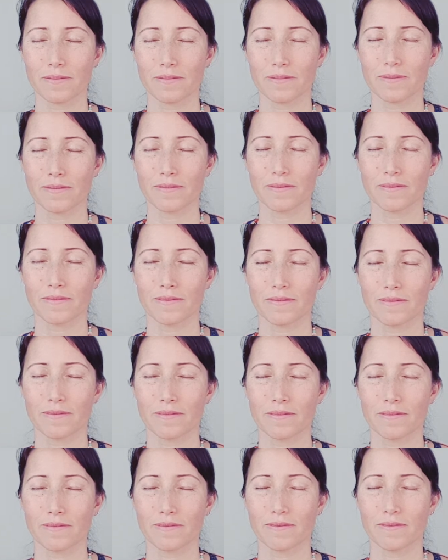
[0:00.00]

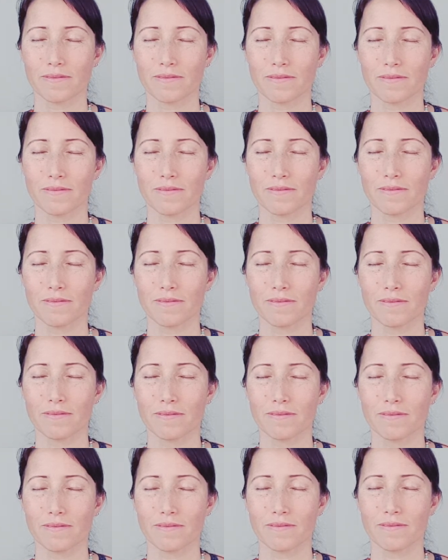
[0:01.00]

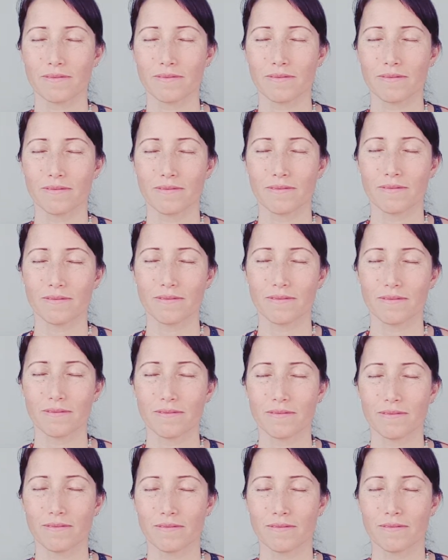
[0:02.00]

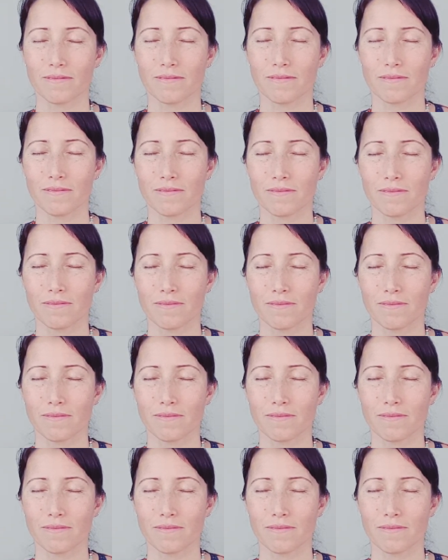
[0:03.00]
[no speech]